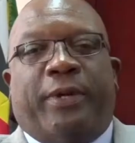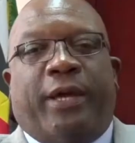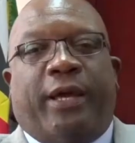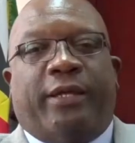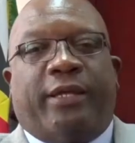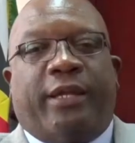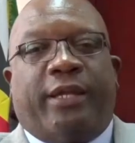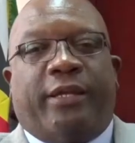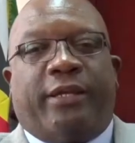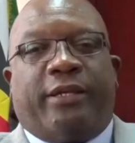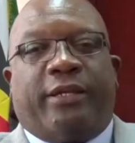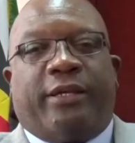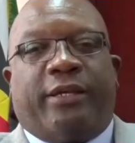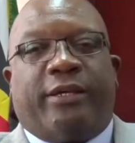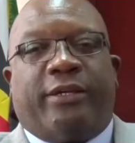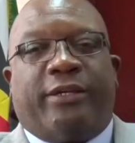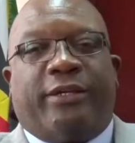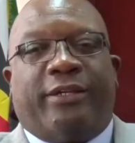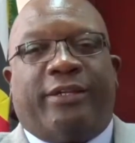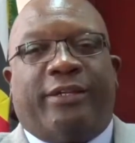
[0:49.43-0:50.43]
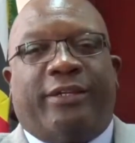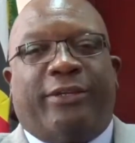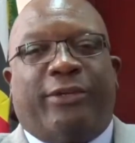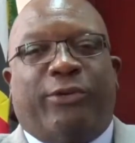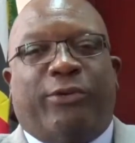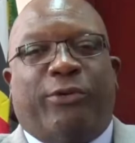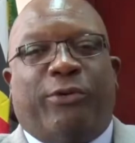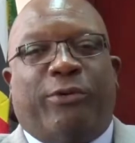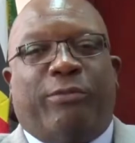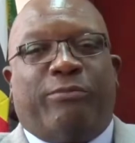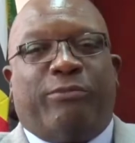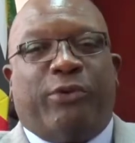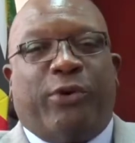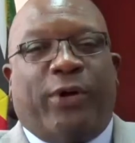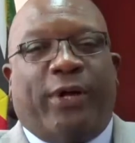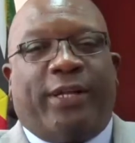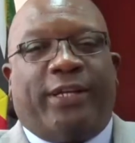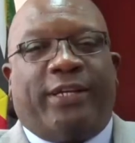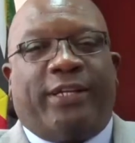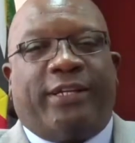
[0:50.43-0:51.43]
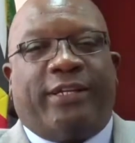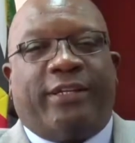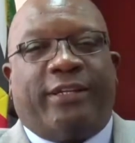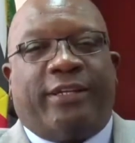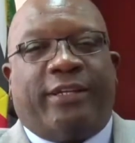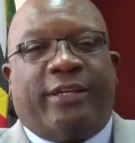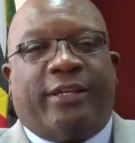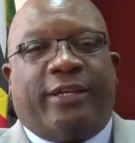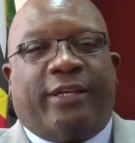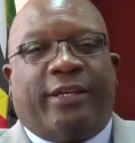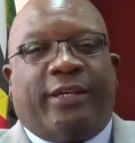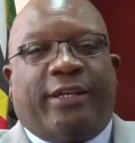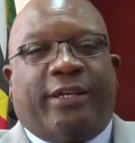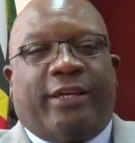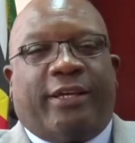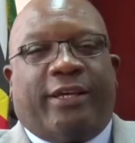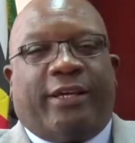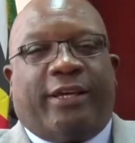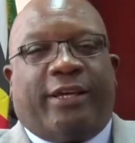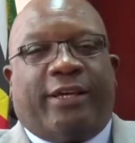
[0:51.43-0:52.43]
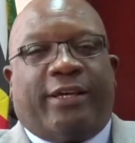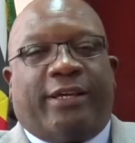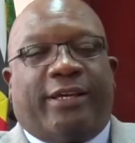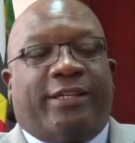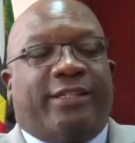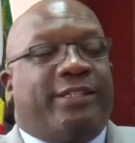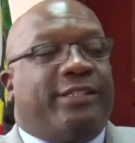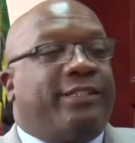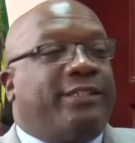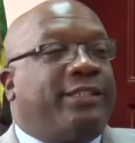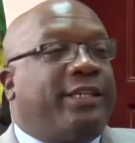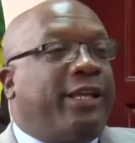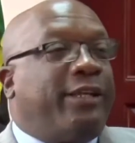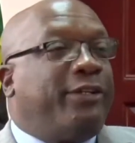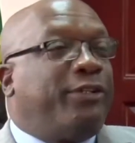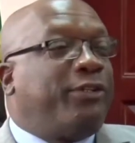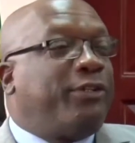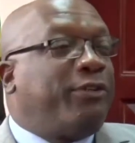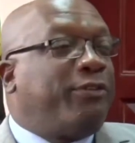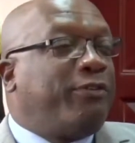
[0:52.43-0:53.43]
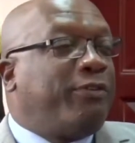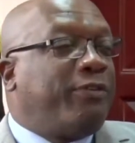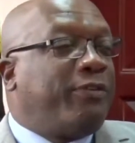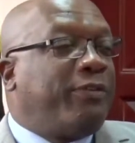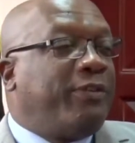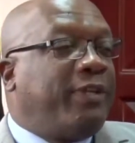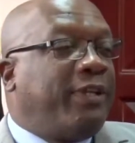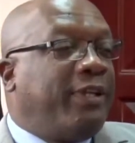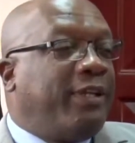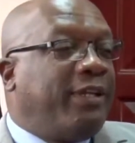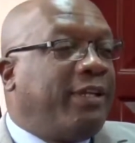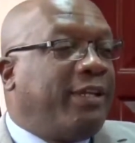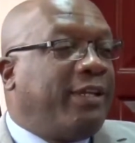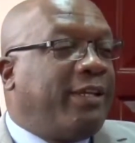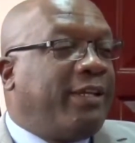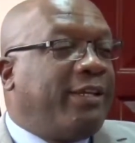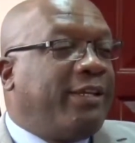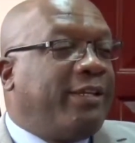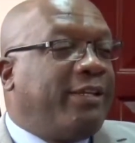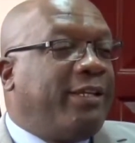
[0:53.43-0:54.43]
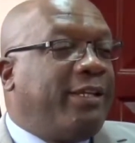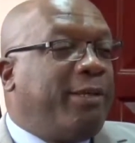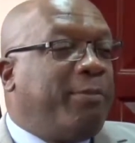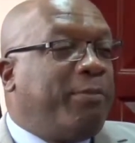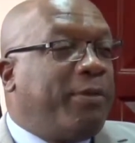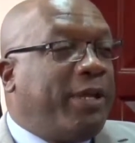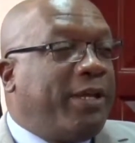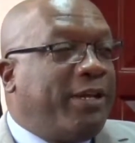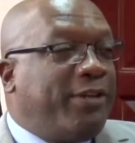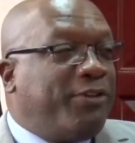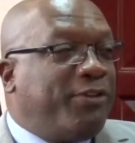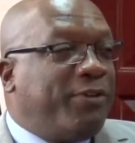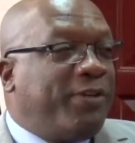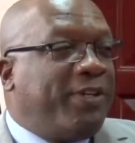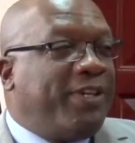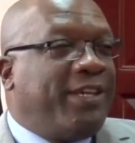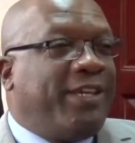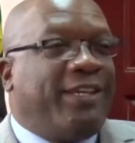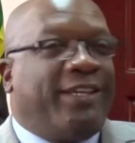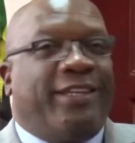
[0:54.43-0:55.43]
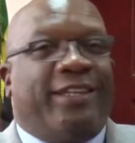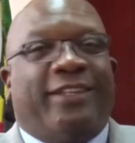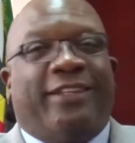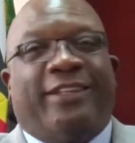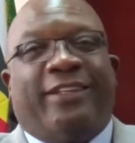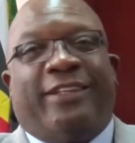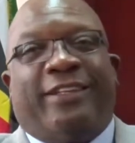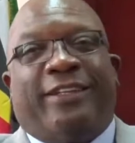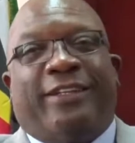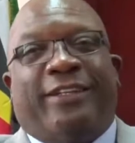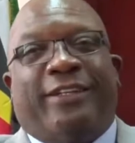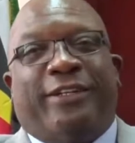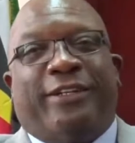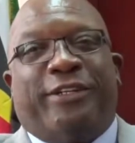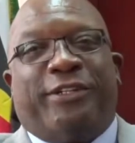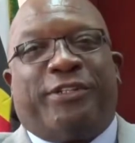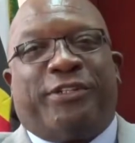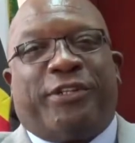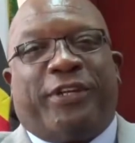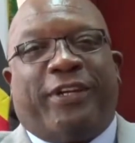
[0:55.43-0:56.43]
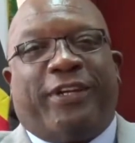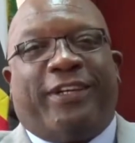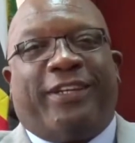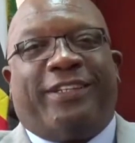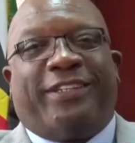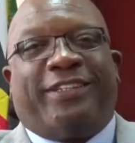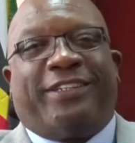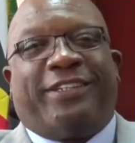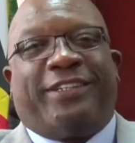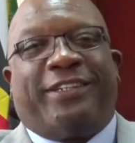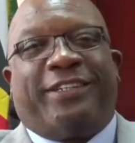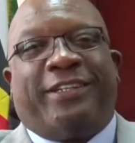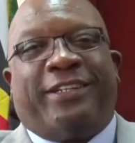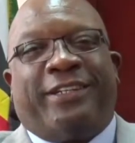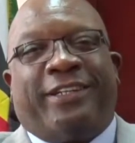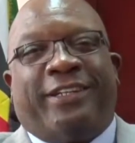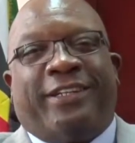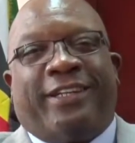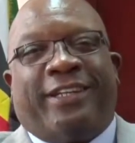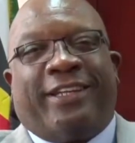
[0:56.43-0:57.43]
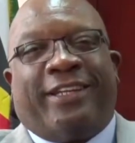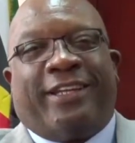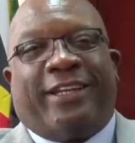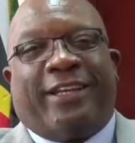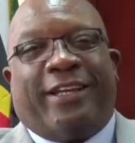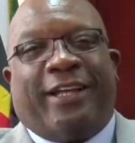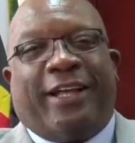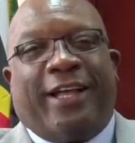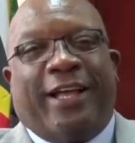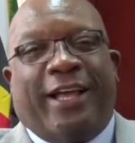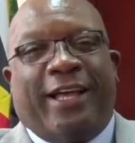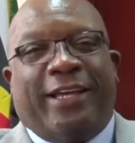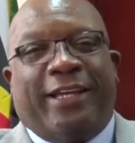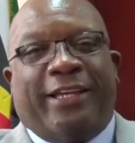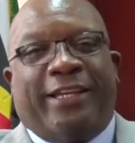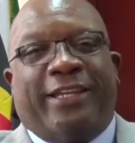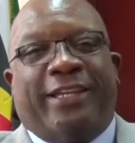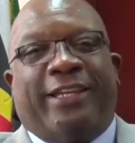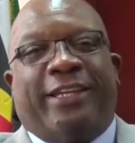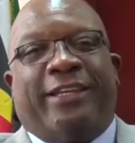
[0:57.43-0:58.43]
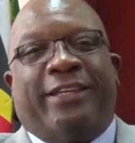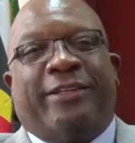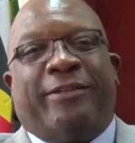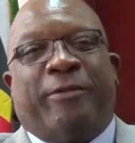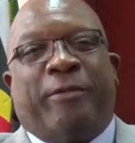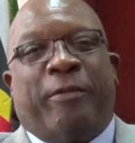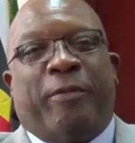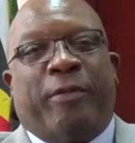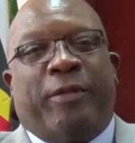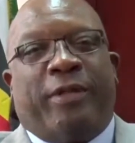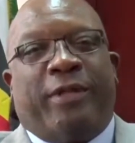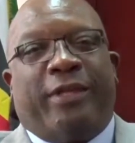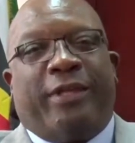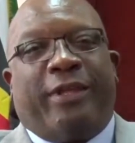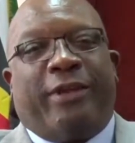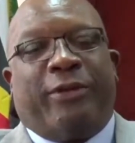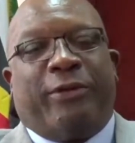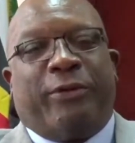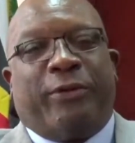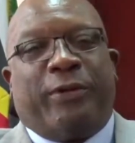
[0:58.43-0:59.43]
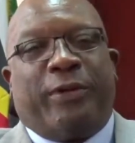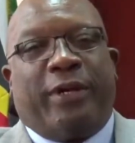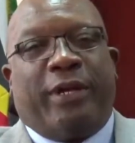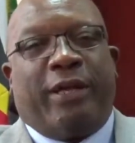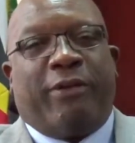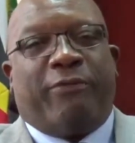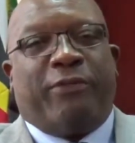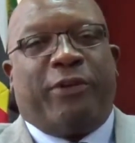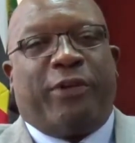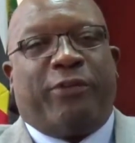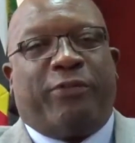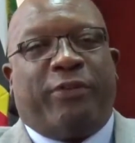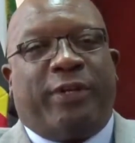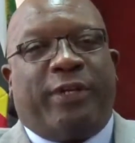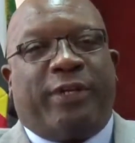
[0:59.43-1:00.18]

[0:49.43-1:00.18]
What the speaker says: I think you brought a sense of deep energy to the church, a high, you know, level of